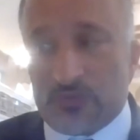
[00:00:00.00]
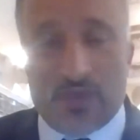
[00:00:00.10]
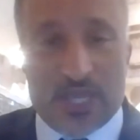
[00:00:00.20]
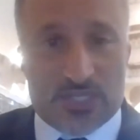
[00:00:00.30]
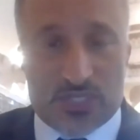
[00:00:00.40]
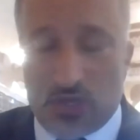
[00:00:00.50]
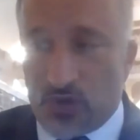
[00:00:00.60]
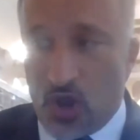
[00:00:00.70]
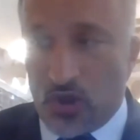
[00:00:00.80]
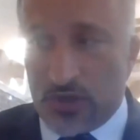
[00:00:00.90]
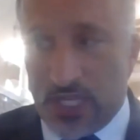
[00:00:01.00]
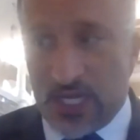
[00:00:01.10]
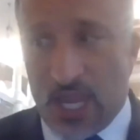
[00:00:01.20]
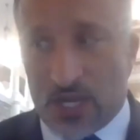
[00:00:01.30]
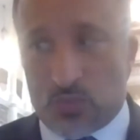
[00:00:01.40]
Face of God
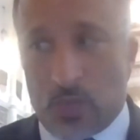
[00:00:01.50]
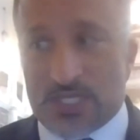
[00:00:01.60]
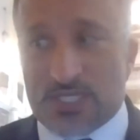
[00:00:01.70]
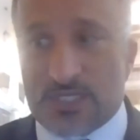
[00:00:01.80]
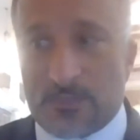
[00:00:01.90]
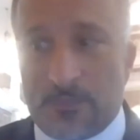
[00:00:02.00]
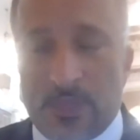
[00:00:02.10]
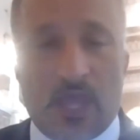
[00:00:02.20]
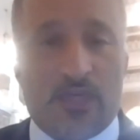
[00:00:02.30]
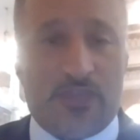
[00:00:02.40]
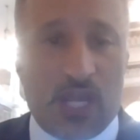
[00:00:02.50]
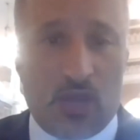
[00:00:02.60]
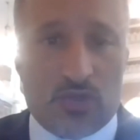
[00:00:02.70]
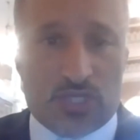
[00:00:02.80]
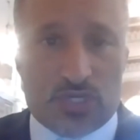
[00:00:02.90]
in Auschwitz,
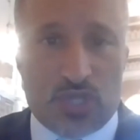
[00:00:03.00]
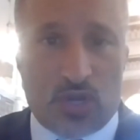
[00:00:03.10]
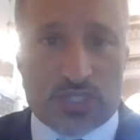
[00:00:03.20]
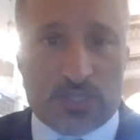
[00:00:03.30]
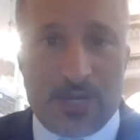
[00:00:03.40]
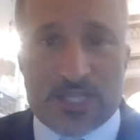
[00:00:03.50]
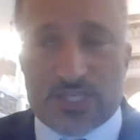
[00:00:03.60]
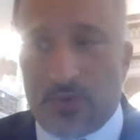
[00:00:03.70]
theologian Dr. Melissa